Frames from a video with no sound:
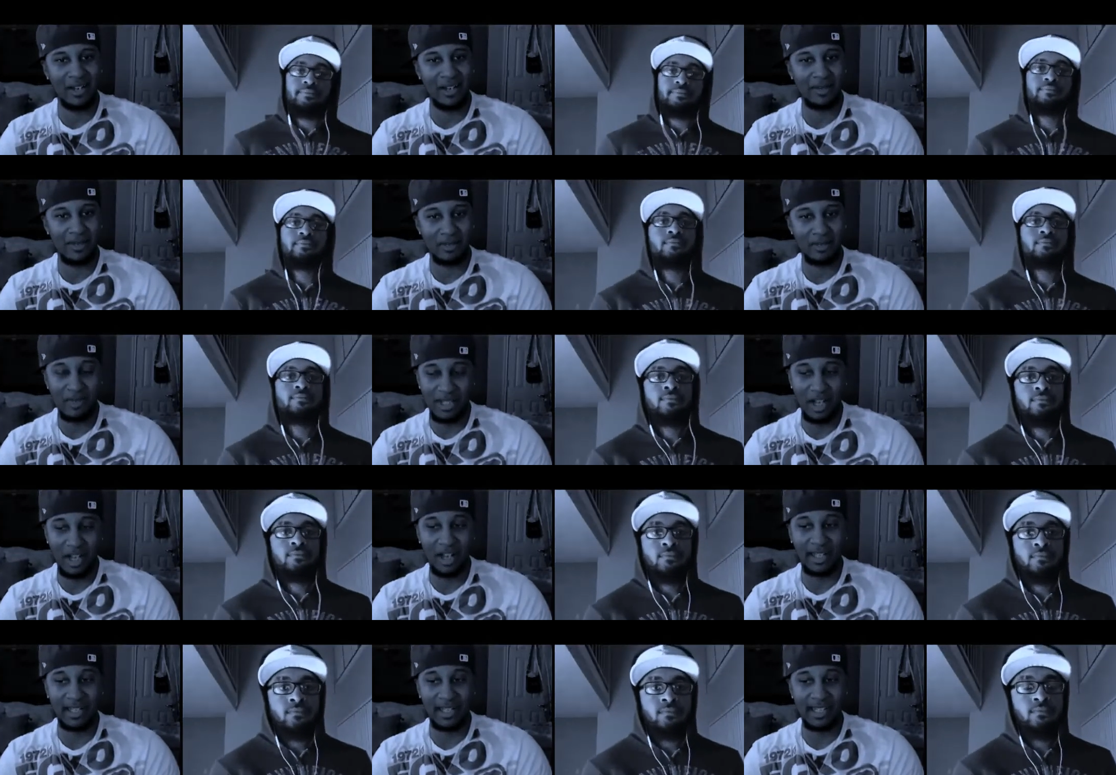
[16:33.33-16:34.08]
Speaker 1: know, I'm
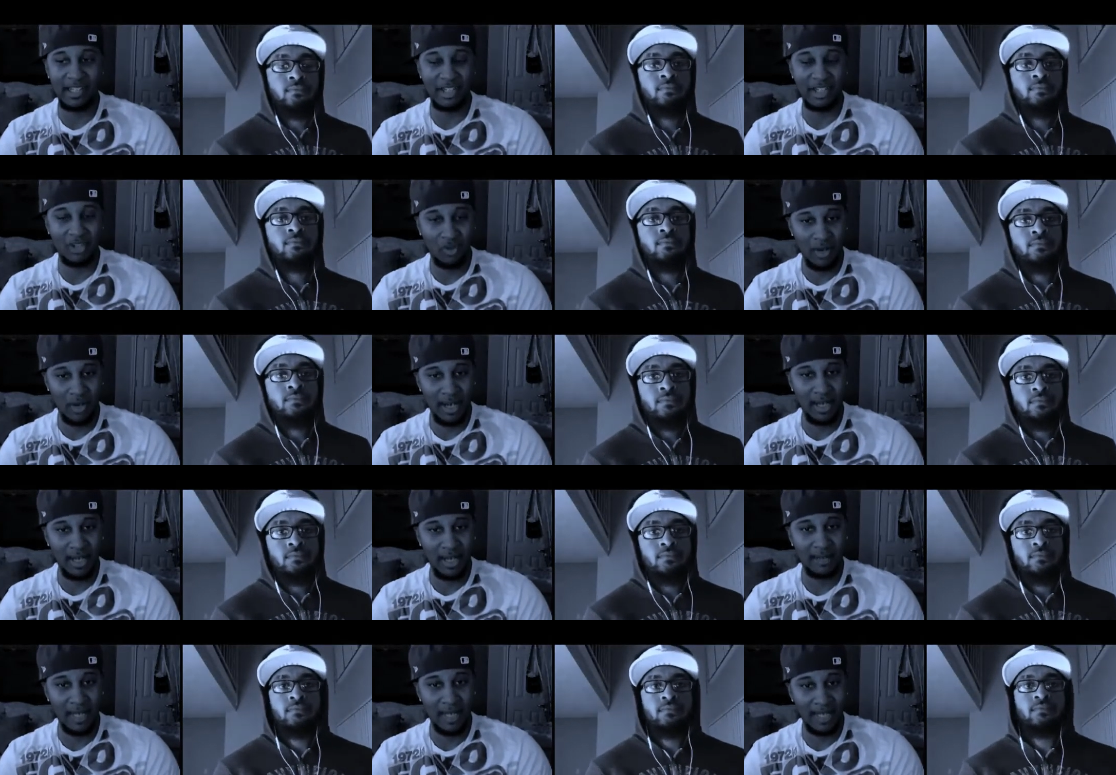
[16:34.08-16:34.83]
talking
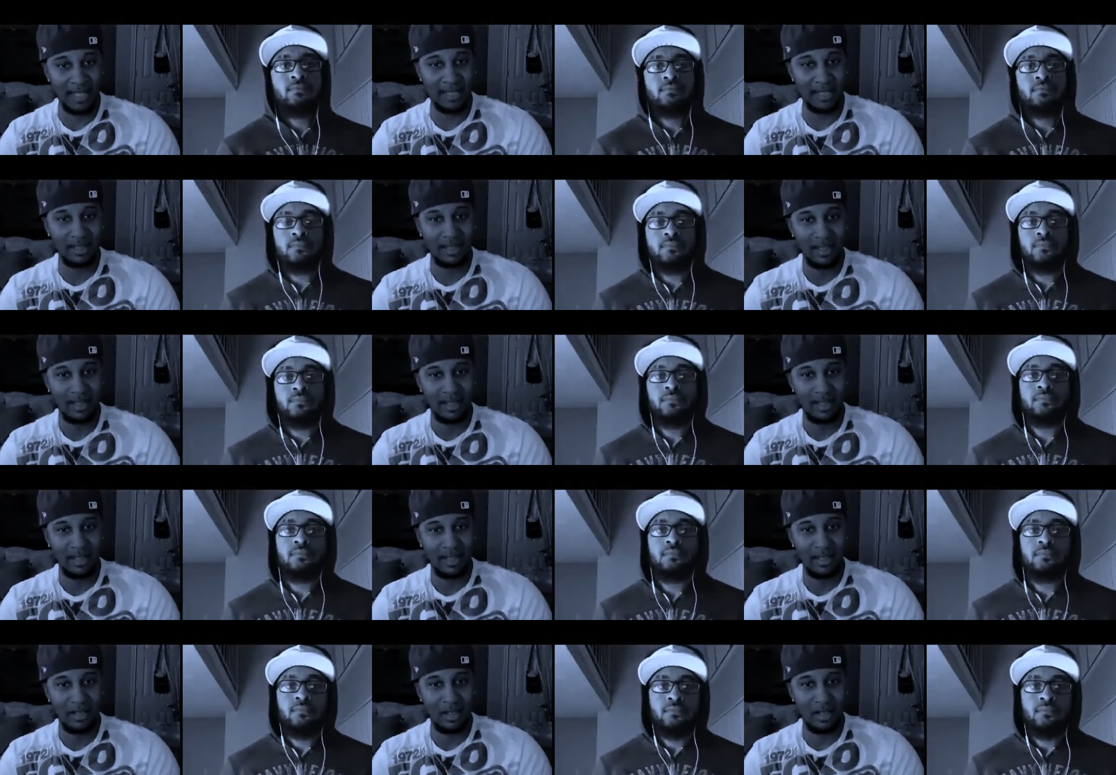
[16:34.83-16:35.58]
extreme, nigga.
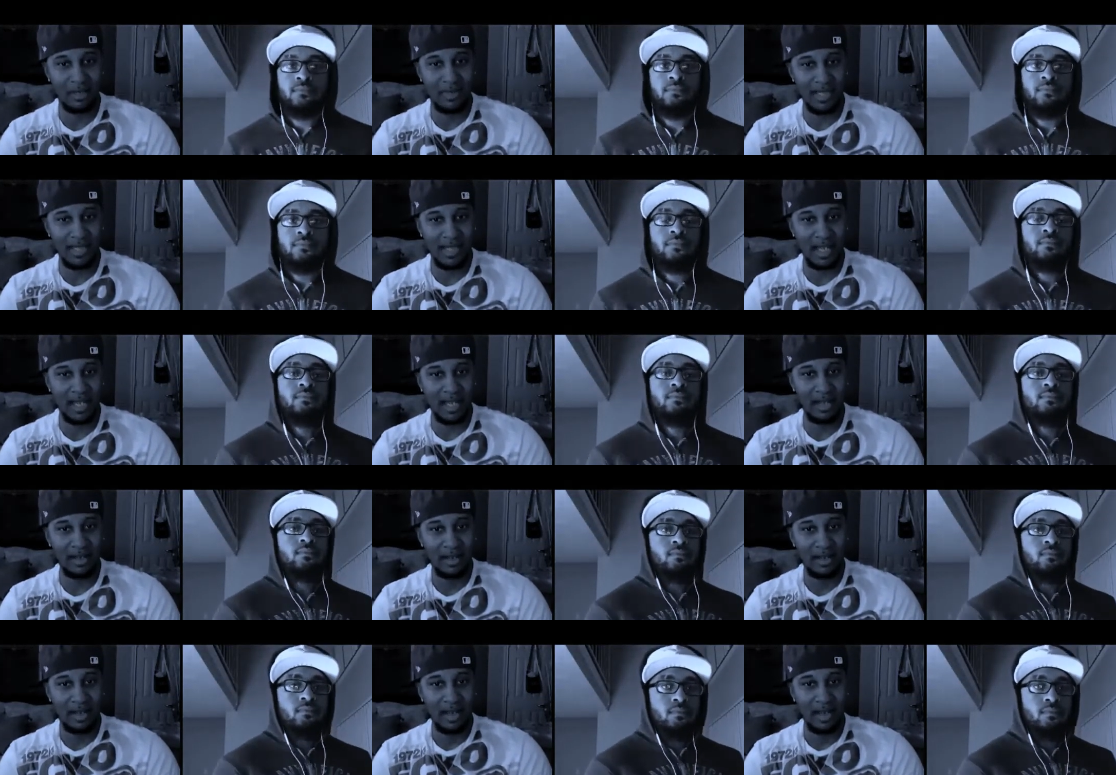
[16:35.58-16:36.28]
You know what I'm saying?